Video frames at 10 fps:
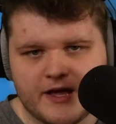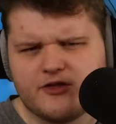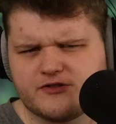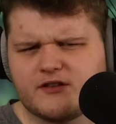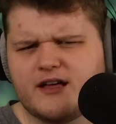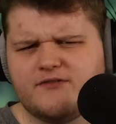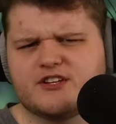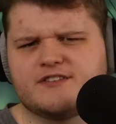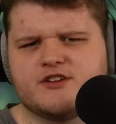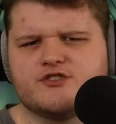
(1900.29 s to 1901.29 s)
There's a lot of
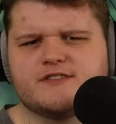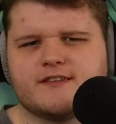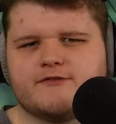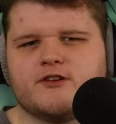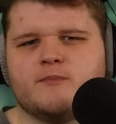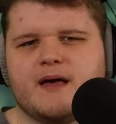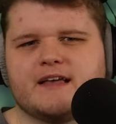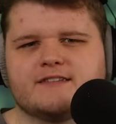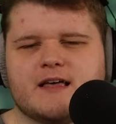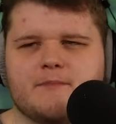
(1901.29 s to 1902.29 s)
decisions the film
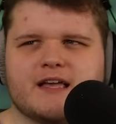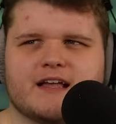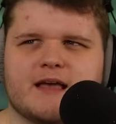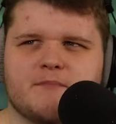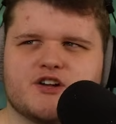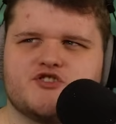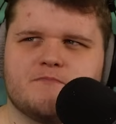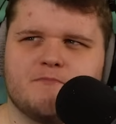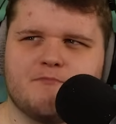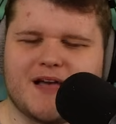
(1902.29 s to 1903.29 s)
makes that make it a much
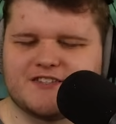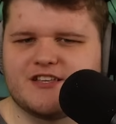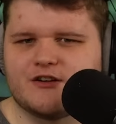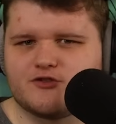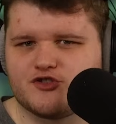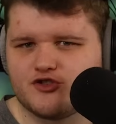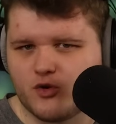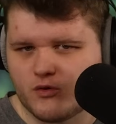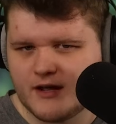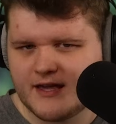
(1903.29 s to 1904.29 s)
messier
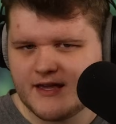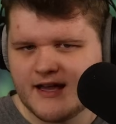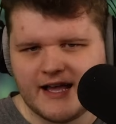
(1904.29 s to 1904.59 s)
story.